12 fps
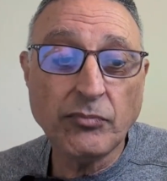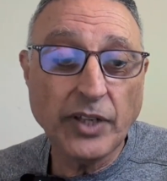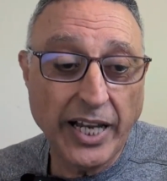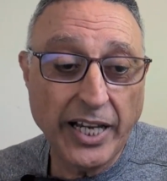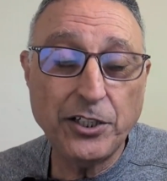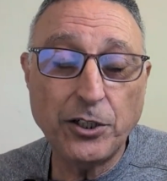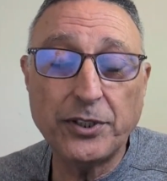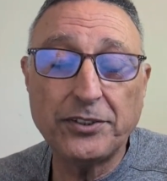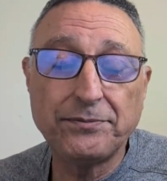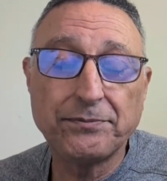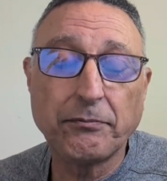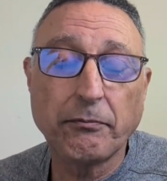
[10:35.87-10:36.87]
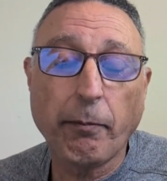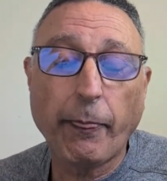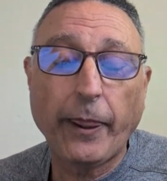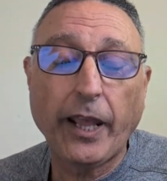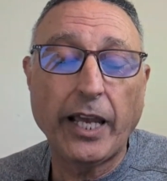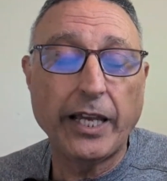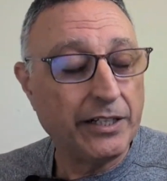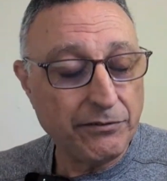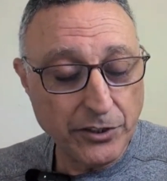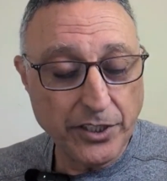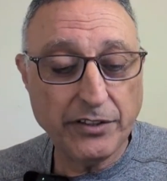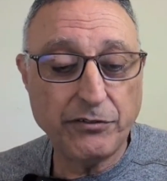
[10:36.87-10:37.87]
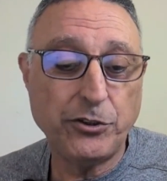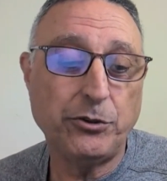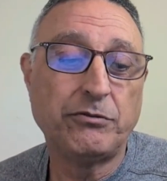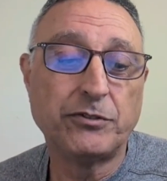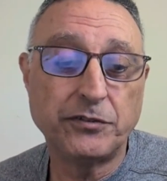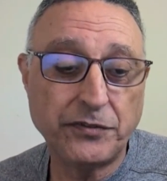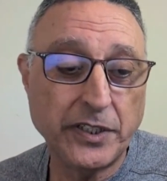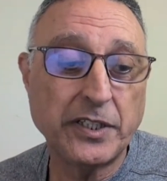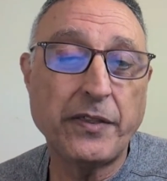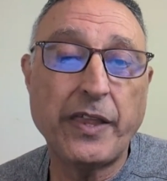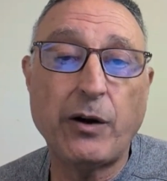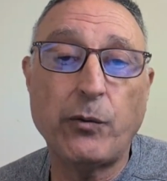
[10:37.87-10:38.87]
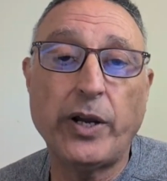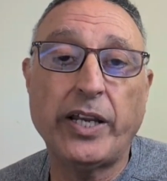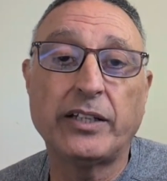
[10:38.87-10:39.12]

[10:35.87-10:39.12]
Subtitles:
I know it. I forgive you for feeling that way.